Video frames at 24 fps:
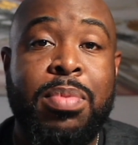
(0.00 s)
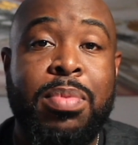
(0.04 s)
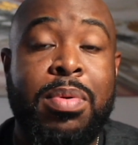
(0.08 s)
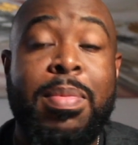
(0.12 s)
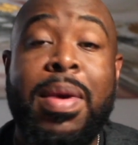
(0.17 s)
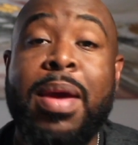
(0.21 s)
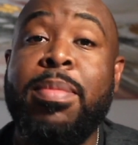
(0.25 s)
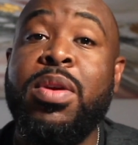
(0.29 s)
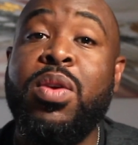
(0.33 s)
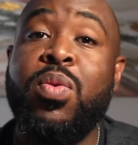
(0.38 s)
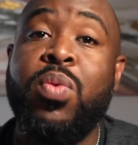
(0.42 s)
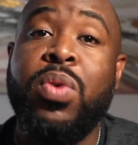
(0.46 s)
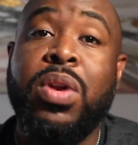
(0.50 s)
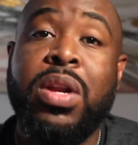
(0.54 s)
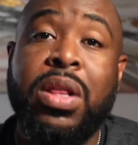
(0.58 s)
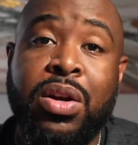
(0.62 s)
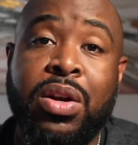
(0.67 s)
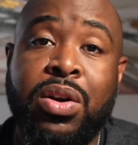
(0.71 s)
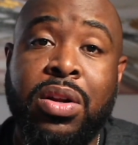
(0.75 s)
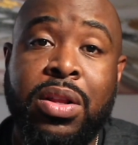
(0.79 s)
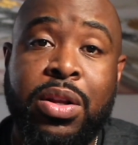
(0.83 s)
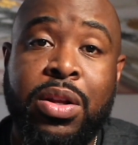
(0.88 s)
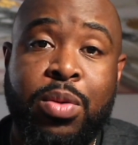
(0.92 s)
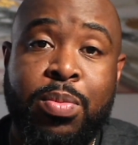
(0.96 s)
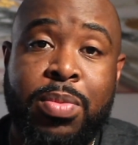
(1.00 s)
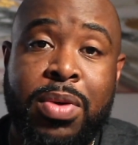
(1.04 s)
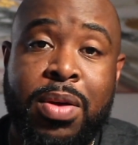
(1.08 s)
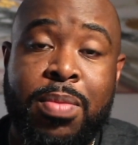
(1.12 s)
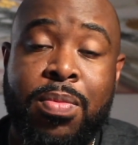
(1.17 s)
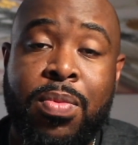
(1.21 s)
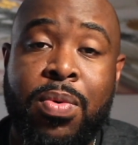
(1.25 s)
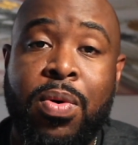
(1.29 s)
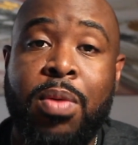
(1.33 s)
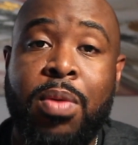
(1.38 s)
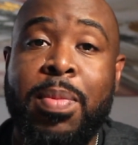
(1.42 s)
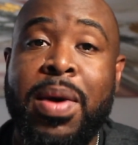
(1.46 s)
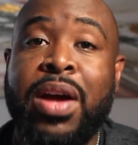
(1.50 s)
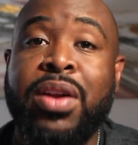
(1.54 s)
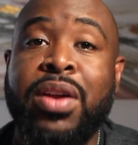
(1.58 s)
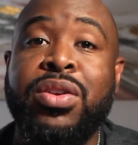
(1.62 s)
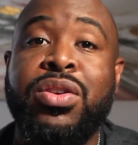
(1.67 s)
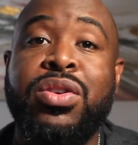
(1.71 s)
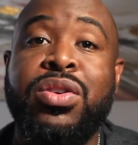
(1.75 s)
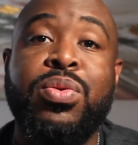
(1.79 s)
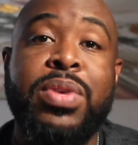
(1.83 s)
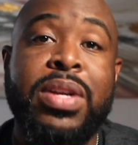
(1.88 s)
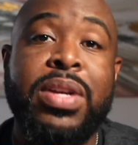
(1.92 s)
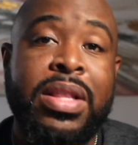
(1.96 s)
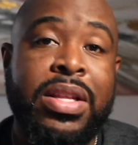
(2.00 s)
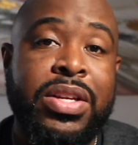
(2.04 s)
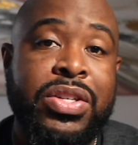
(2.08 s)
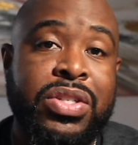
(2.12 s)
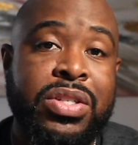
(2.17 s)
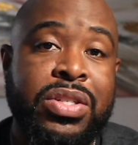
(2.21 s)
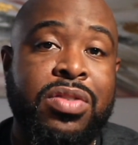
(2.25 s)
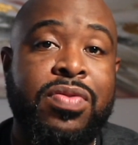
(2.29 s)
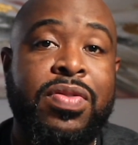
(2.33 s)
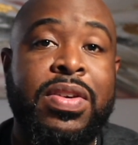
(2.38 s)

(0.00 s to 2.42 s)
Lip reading: and maybe you want to learn a little bit more about due diligence